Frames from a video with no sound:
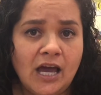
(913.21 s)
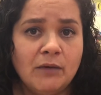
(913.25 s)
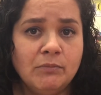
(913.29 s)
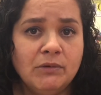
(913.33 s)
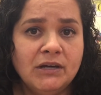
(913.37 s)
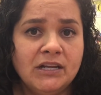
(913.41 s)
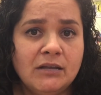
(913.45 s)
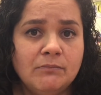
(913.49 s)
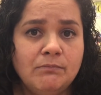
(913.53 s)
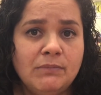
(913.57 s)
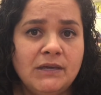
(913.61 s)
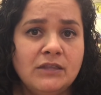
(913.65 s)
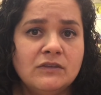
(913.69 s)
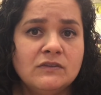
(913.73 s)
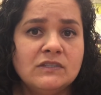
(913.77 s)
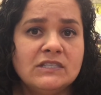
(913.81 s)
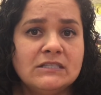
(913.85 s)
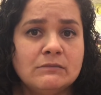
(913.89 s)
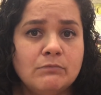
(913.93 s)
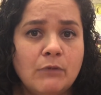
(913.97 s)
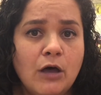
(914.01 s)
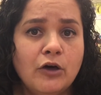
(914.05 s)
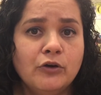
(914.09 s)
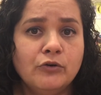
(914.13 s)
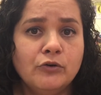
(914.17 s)
I'm going to be the
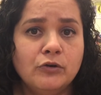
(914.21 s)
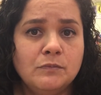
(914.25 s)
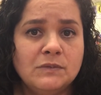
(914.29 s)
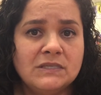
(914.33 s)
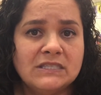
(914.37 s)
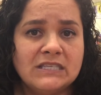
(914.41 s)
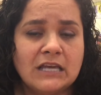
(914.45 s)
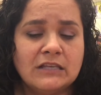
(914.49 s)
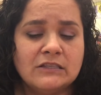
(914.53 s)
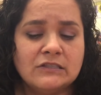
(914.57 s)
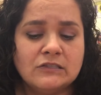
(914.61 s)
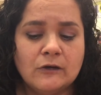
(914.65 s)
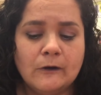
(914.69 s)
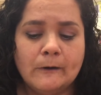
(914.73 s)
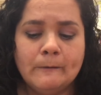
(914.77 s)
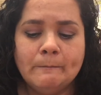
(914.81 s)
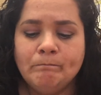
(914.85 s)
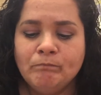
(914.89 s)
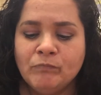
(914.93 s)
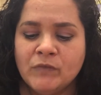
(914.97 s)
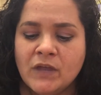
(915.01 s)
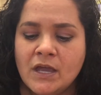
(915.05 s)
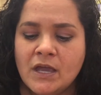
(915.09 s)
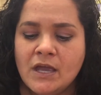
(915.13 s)
small group center.